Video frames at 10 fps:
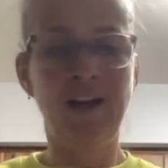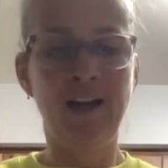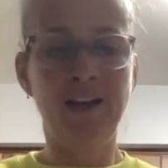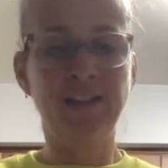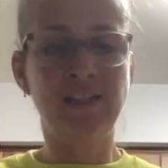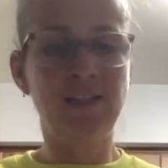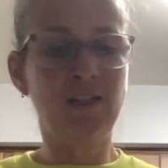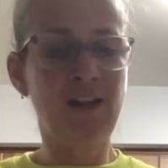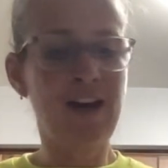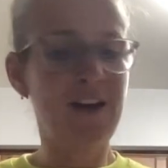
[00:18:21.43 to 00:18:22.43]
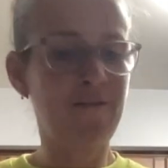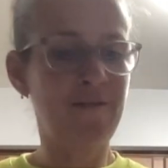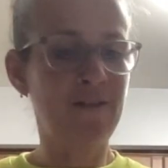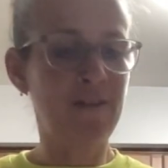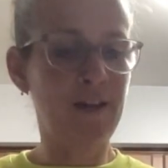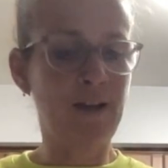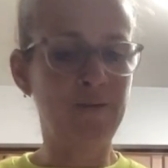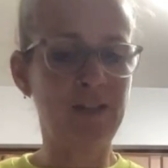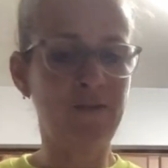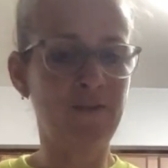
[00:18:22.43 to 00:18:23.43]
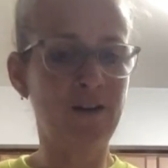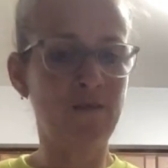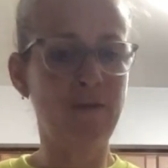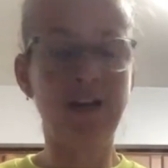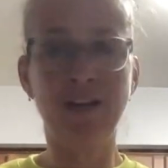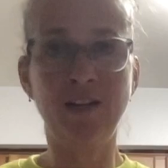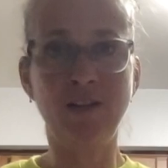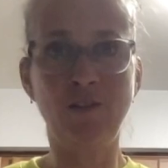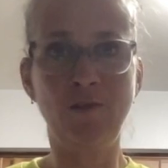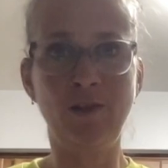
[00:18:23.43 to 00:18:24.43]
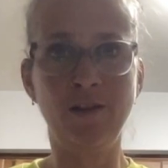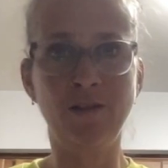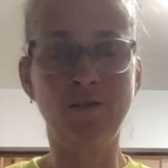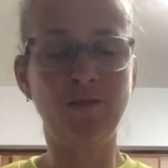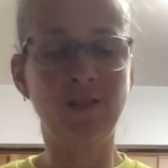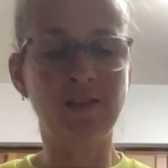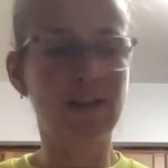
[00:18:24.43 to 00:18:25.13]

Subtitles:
and I still have, I'm definitely going to make it to 2 years with this